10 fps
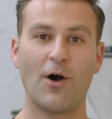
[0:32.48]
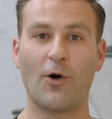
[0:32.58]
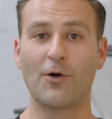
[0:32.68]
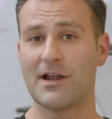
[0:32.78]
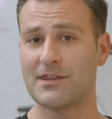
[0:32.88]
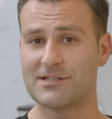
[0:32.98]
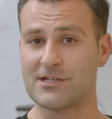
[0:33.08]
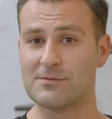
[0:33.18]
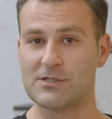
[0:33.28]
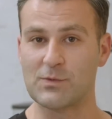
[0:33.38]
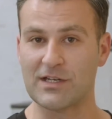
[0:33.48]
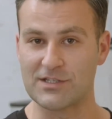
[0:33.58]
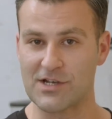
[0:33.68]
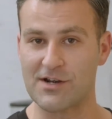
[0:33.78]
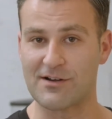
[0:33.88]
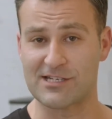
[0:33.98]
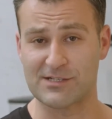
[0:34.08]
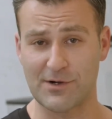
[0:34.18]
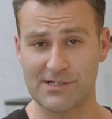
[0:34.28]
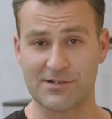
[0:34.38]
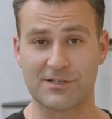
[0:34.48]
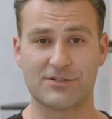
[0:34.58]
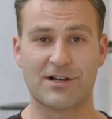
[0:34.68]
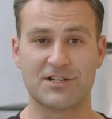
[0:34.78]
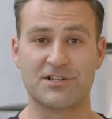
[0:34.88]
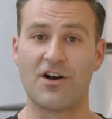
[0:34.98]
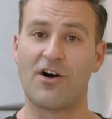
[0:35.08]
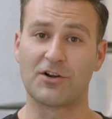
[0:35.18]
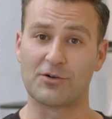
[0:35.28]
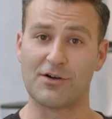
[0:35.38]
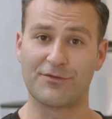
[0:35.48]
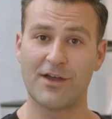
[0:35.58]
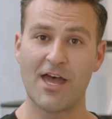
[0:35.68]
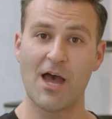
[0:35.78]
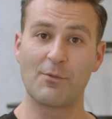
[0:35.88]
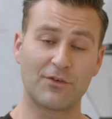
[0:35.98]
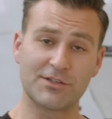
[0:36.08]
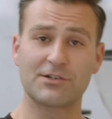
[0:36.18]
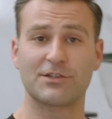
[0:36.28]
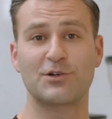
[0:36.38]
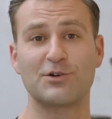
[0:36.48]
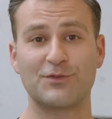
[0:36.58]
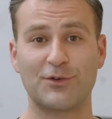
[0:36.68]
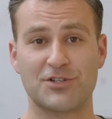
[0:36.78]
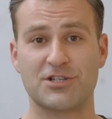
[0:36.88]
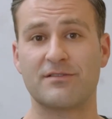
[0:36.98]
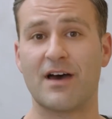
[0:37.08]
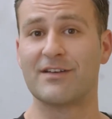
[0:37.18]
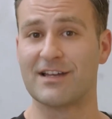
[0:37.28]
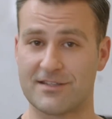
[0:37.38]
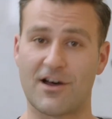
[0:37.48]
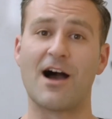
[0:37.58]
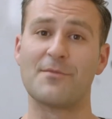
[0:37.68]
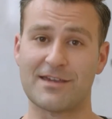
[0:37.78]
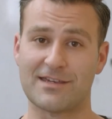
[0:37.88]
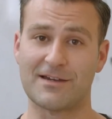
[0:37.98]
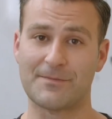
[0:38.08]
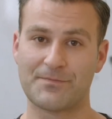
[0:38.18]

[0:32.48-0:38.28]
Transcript: Or in other terms, we can turn our espresso extraction on or off. And we've also got the good fortune of having a timer here.